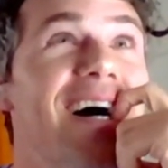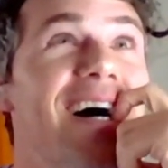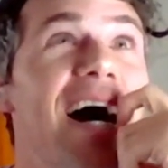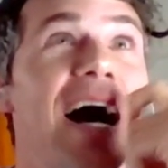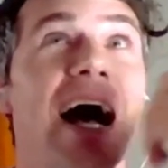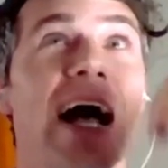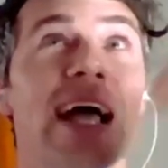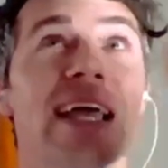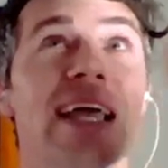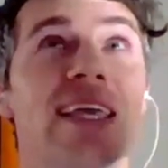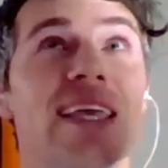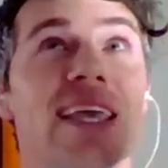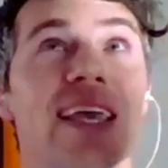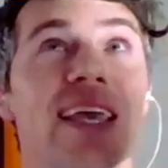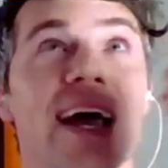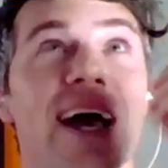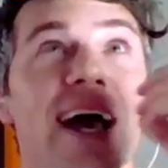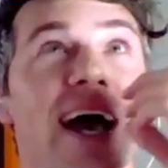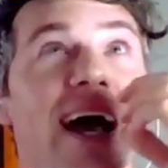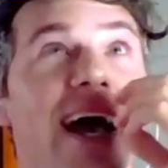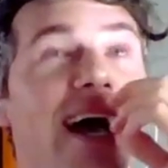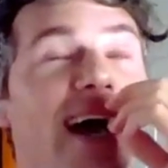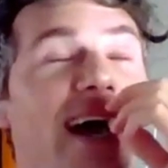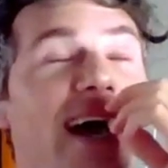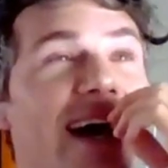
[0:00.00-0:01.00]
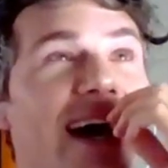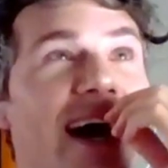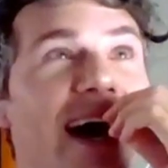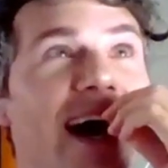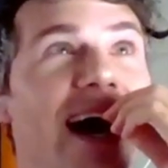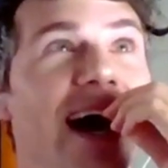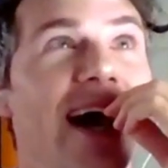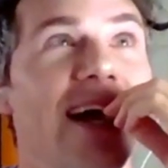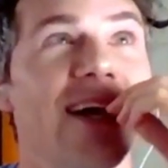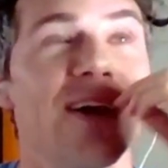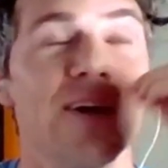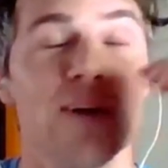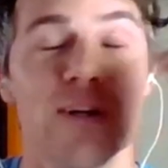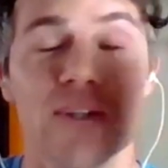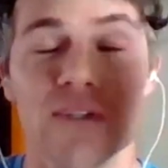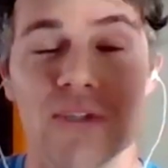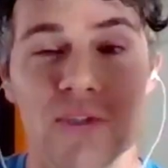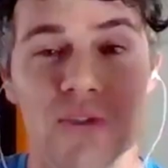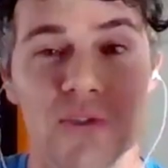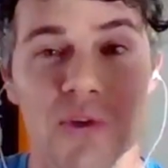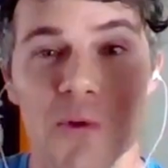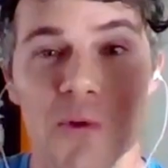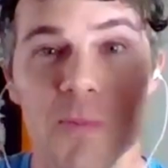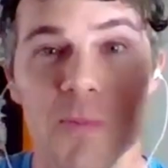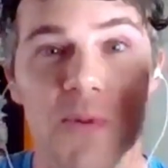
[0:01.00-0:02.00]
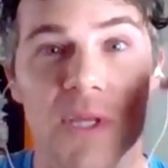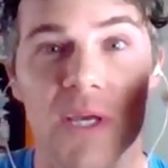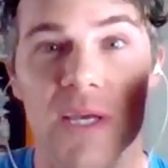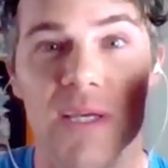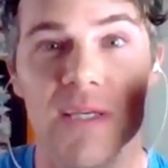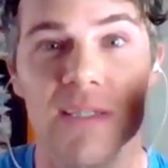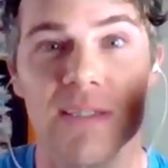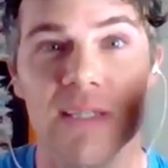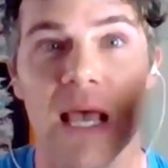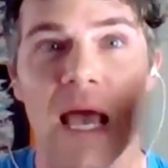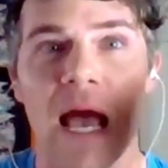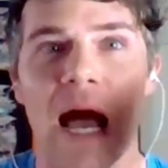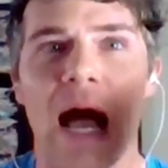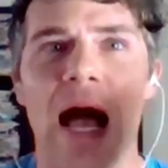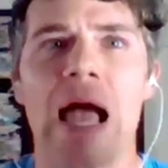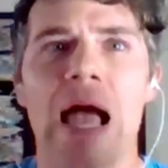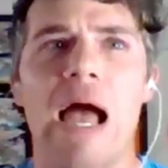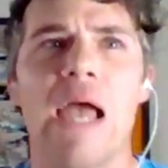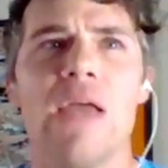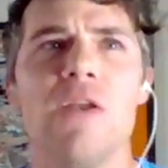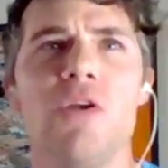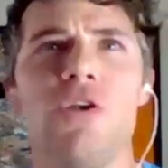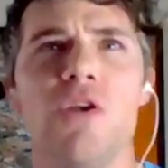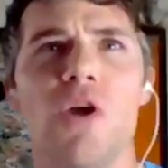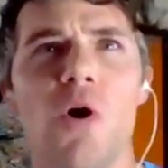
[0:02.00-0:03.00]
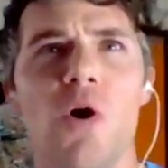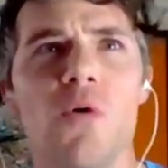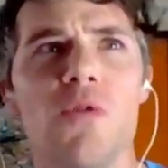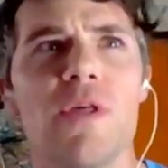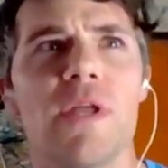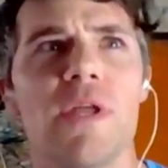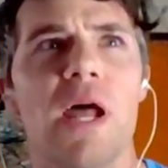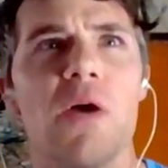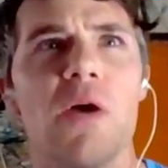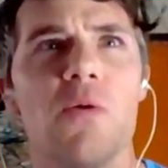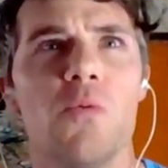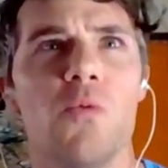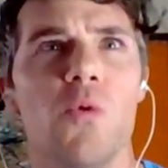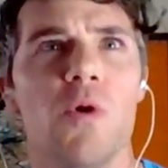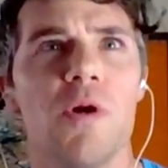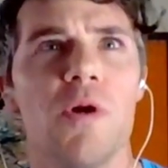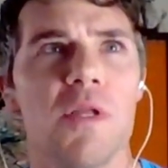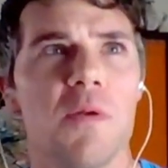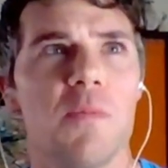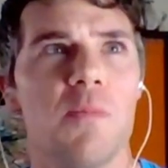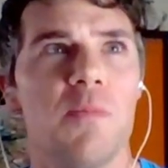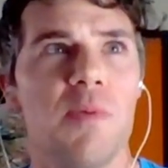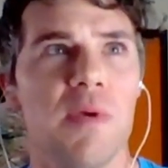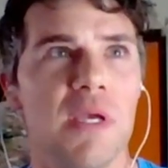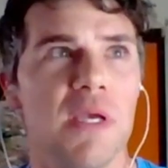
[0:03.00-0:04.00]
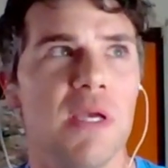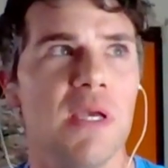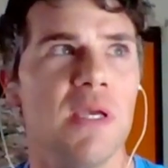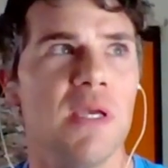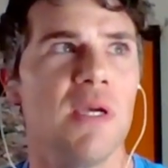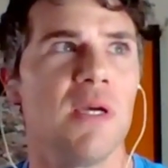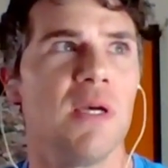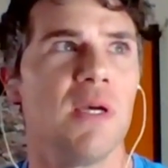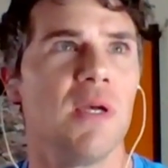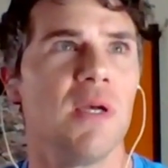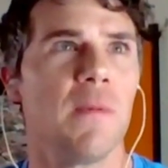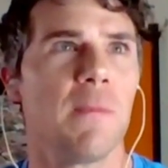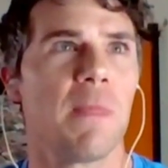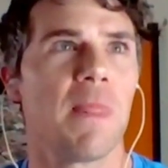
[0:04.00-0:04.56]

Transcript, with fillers: I I could assume things. I, I know that I wouldn't be.